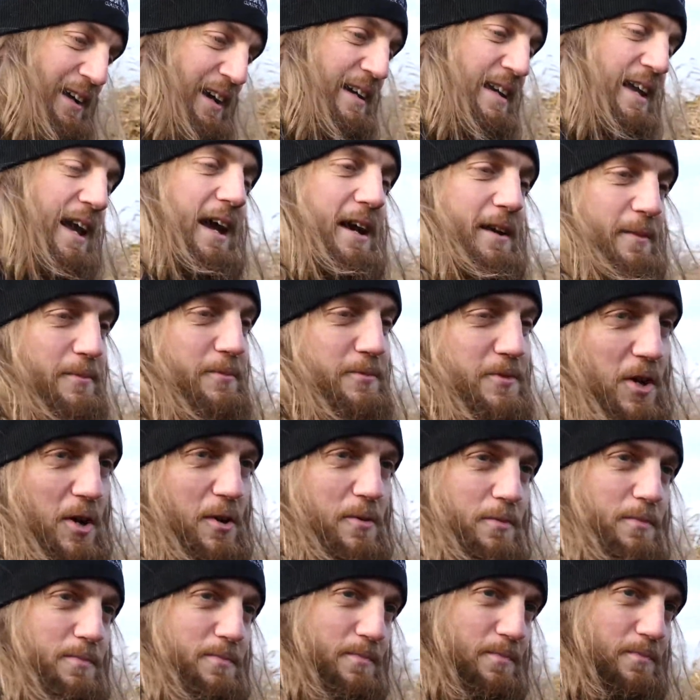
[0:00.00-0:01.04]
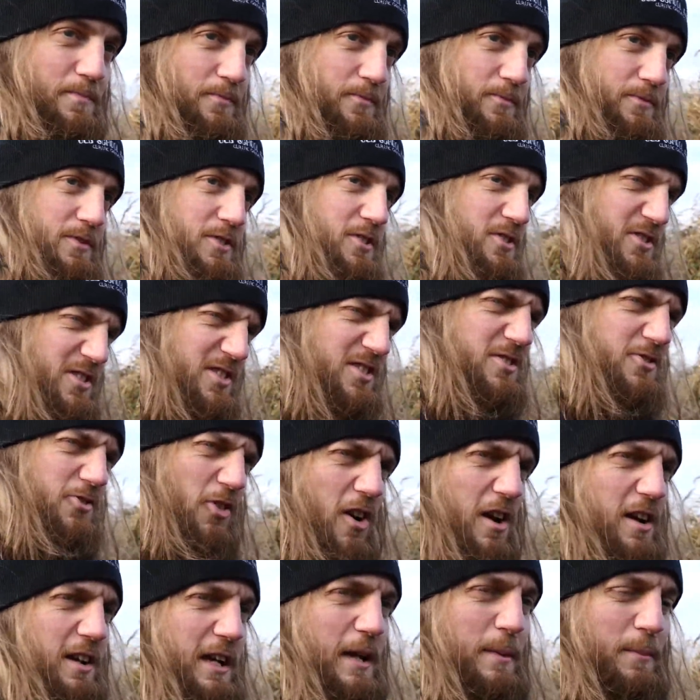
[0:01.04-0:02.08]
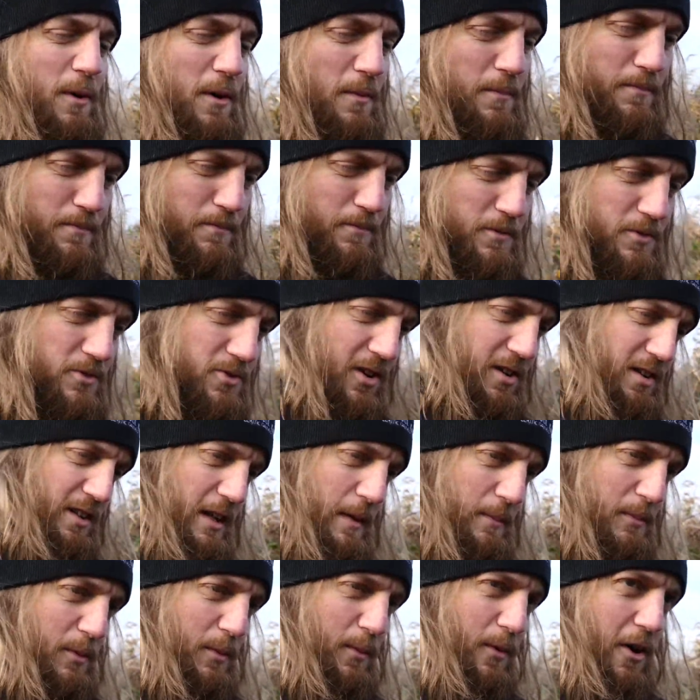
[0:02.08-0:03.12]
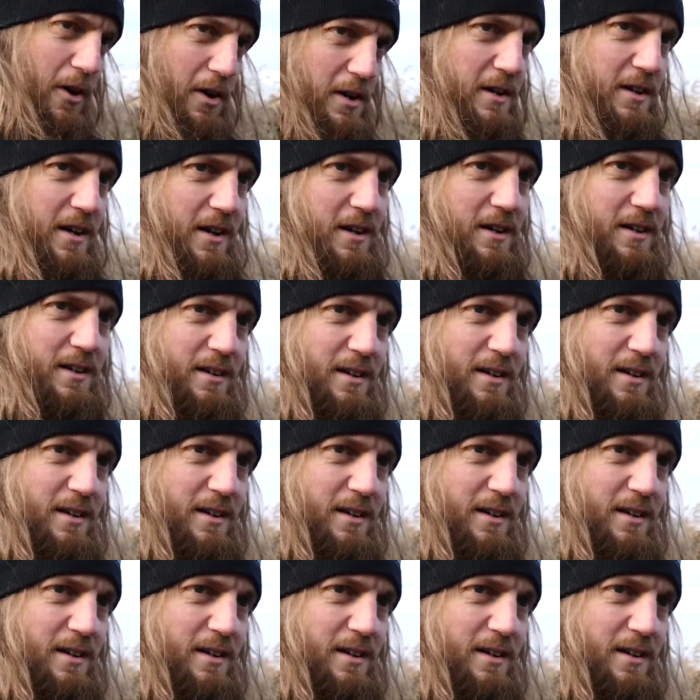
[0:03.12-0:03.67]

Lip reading: Yeah. So just trying to keep the mind